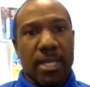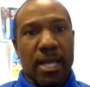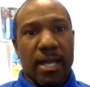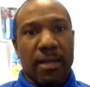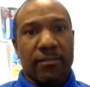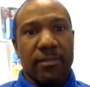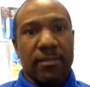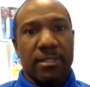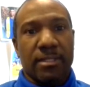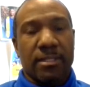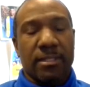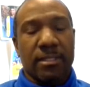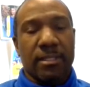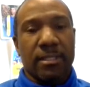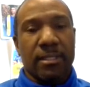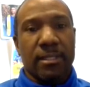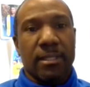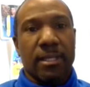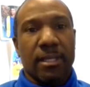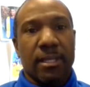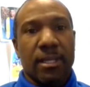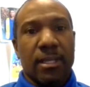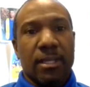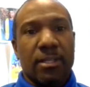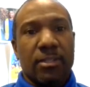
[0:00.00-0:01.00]
obviously.
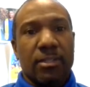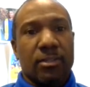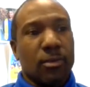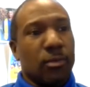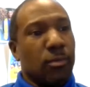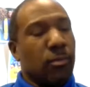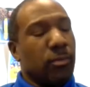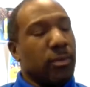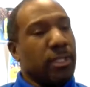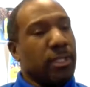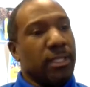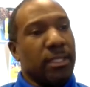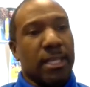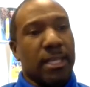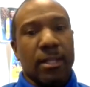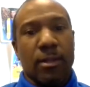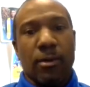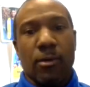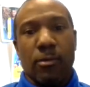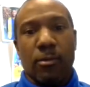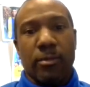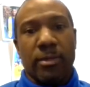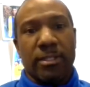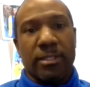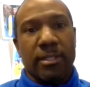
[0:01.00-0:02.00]
So winning at
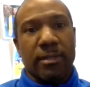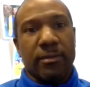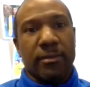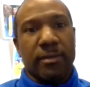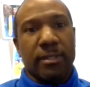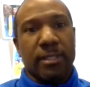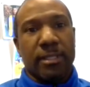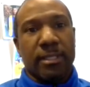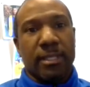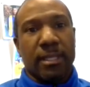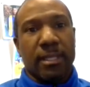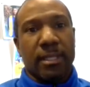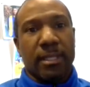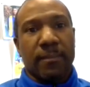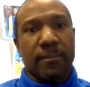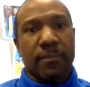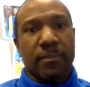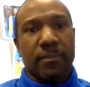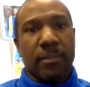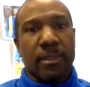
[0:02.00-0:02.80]
home is everything.